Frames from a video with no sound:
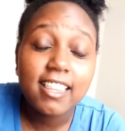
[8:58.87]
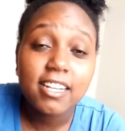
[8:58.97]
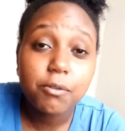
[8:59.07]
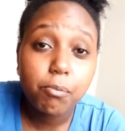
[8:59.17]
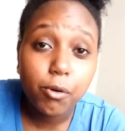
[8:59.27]

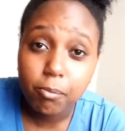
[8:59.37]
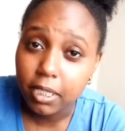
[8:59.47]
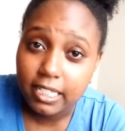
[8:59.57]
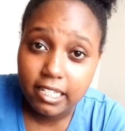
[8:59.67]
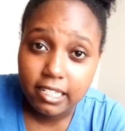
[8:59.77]
that
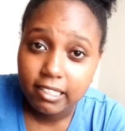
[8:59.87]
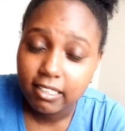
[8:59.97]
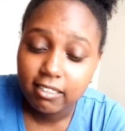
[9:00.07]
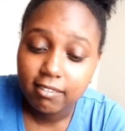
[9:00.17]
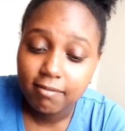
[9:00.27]
moment,
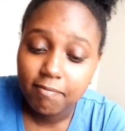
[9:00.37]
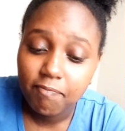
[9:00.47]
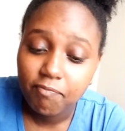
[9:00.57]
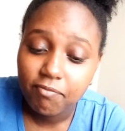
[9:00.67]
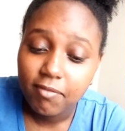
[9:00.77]

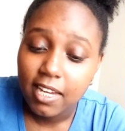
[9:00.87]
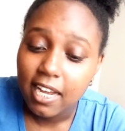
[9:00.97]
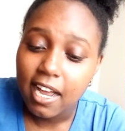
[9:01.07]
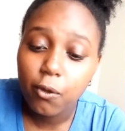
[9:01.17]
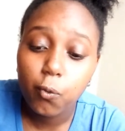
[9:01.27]

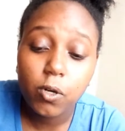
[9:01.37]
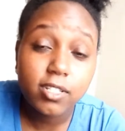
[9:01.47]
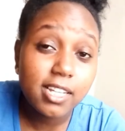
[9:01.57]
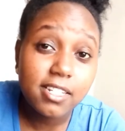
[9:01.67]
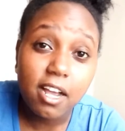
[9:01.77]
I
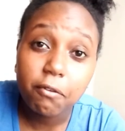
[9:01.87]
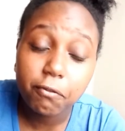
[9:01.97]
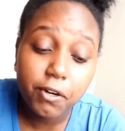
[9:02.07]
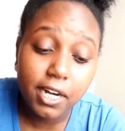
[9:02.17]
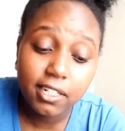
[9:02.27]
wasn't
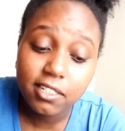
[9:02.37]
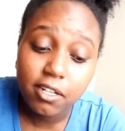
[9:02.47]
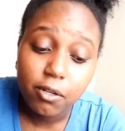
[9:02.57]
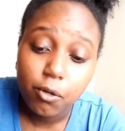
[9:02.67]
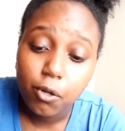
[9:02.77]
afraid
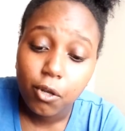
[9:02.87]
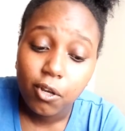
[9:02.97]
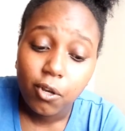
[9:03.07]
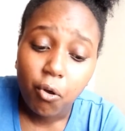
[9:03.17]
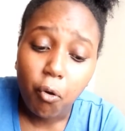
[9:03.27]

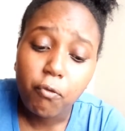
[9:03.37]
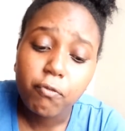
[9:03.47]
of